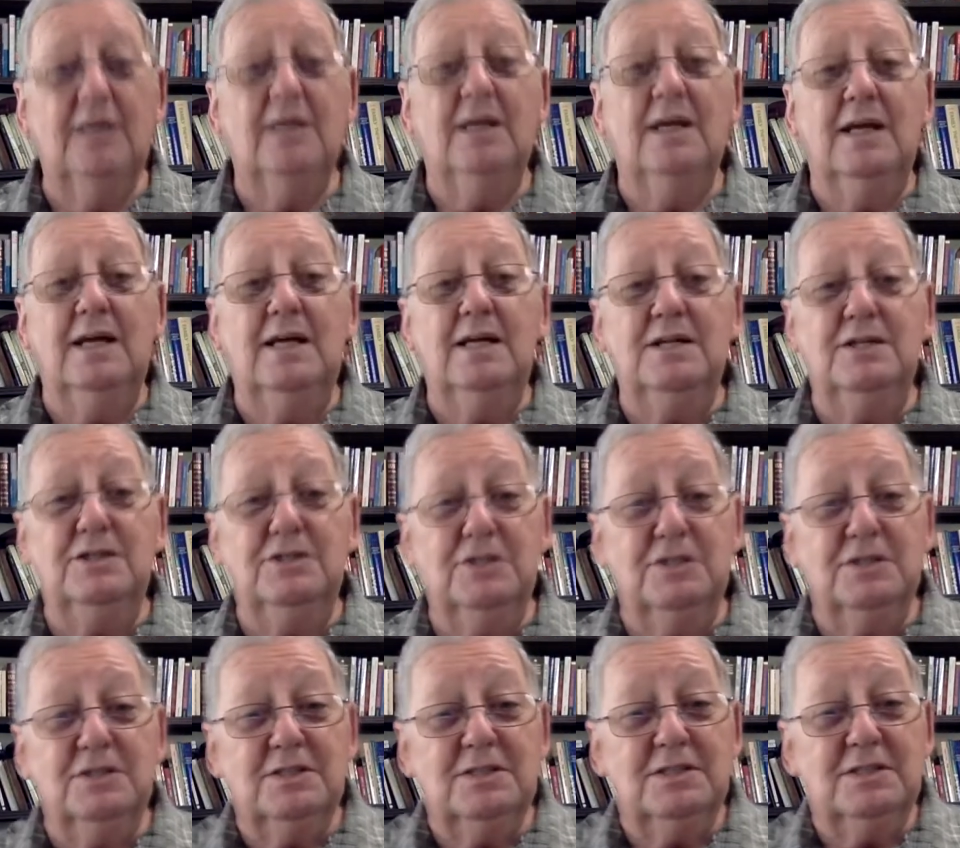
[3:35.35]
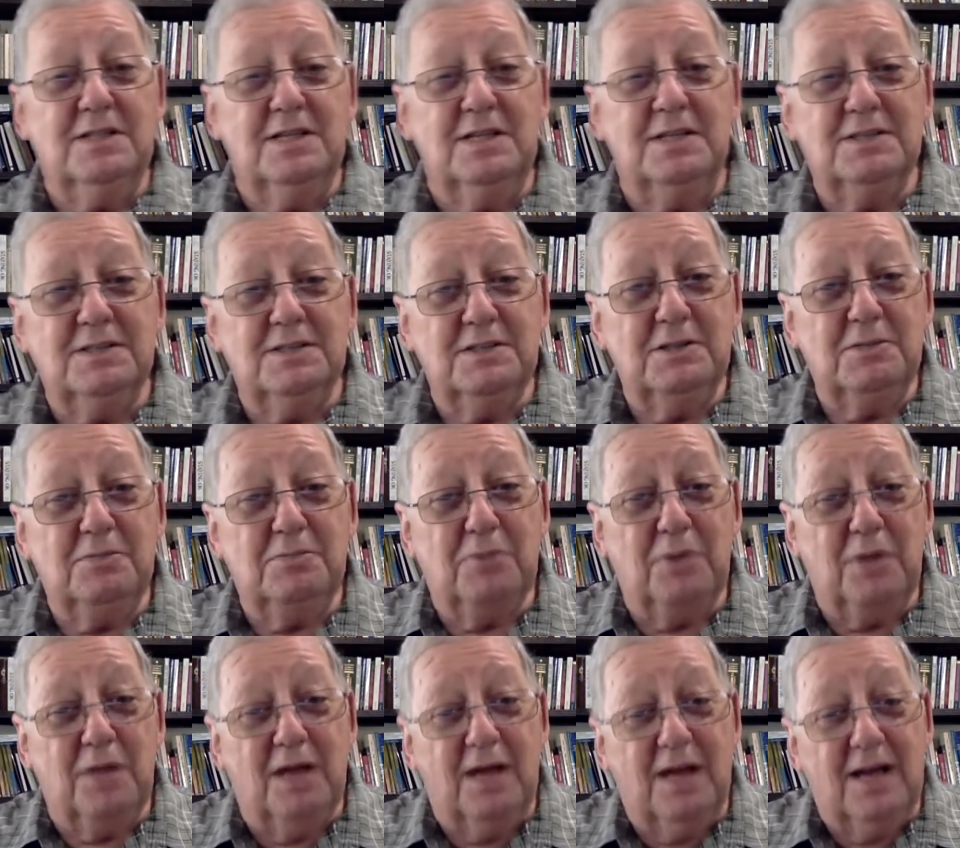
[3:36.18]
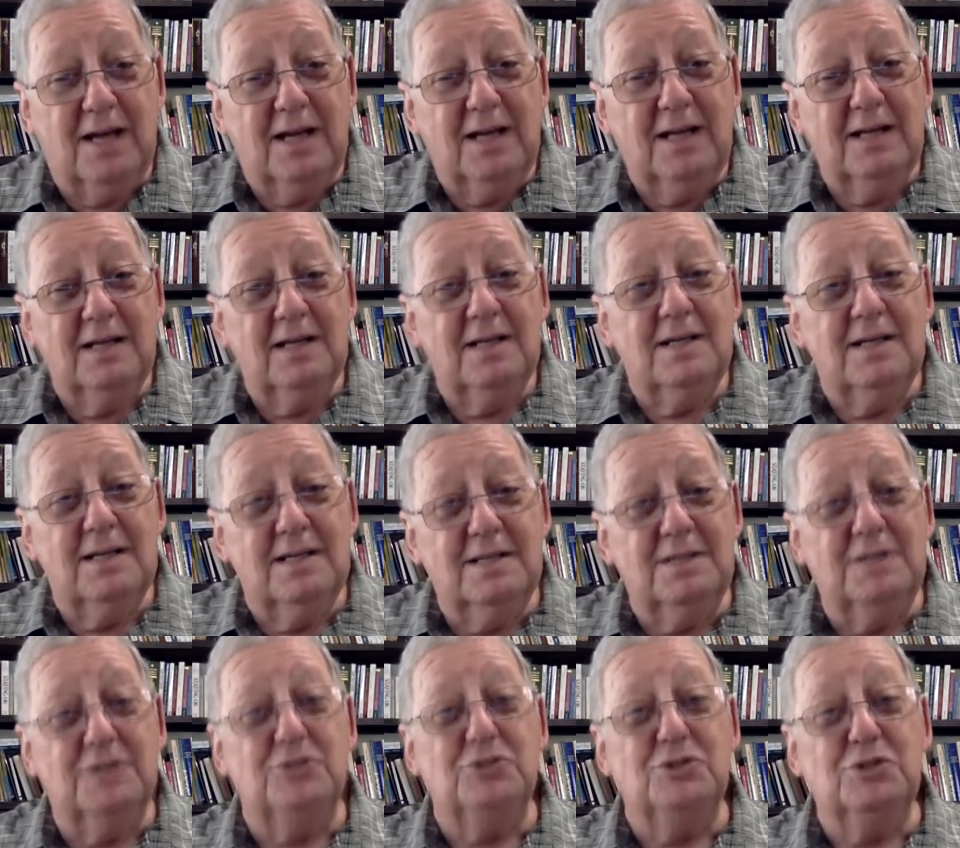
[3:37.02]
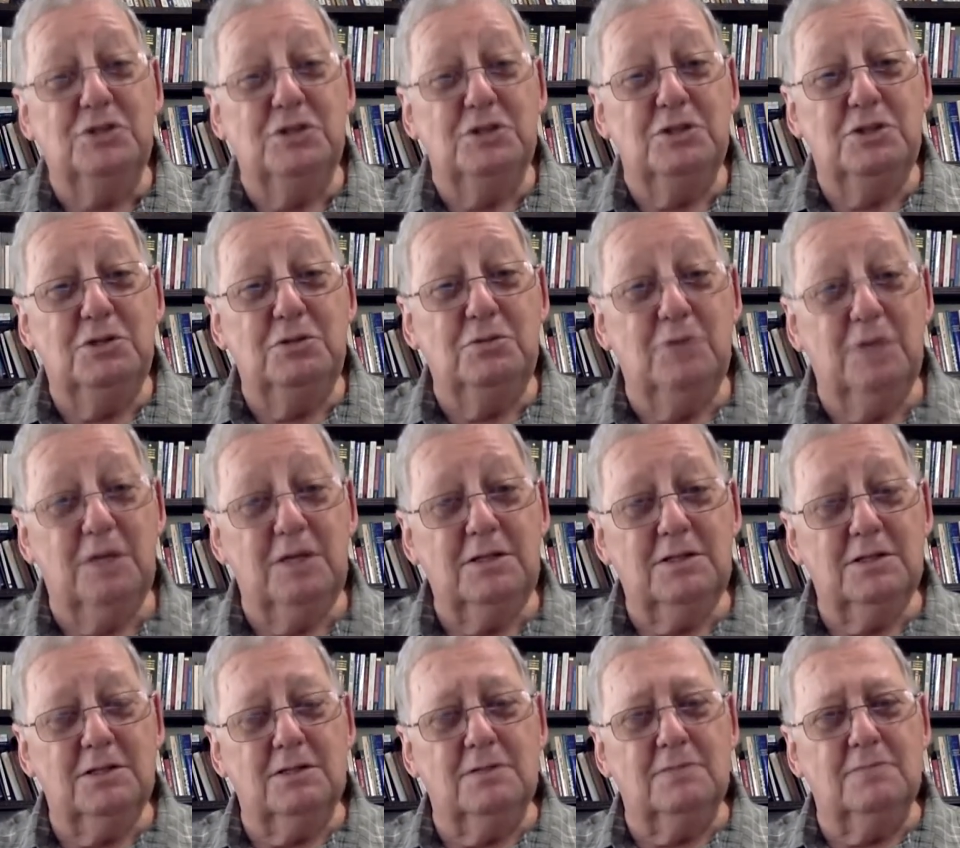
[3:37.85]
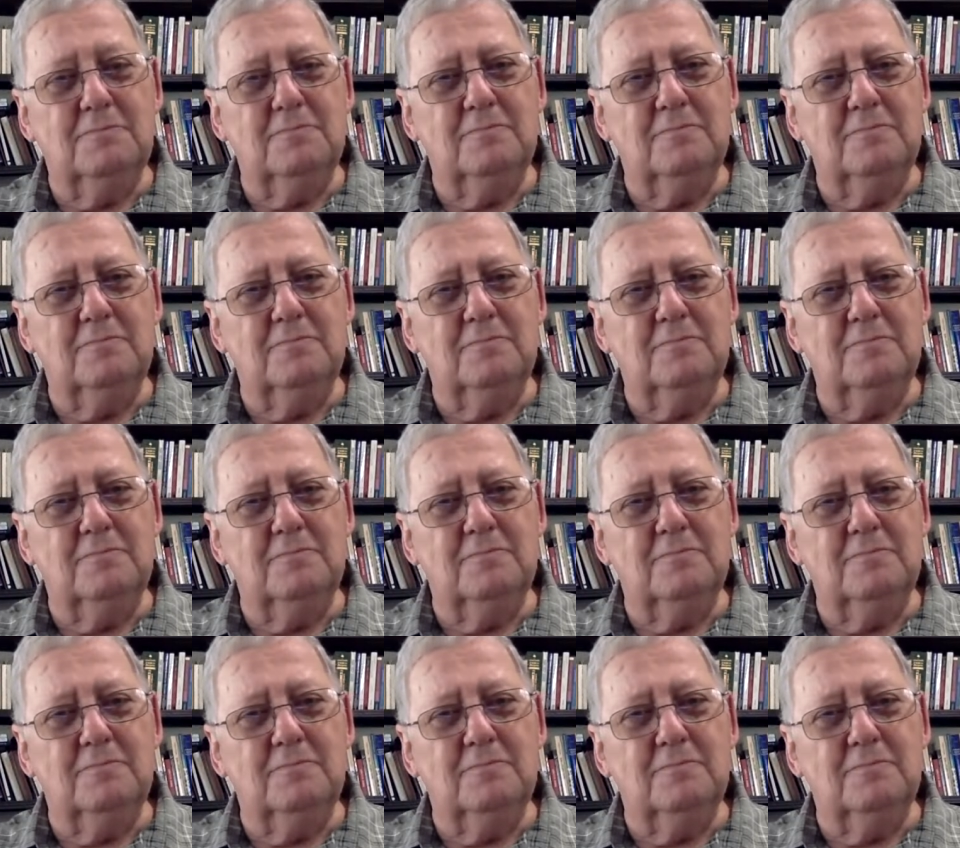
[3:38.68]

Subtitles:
It just doesn't apply in this situation.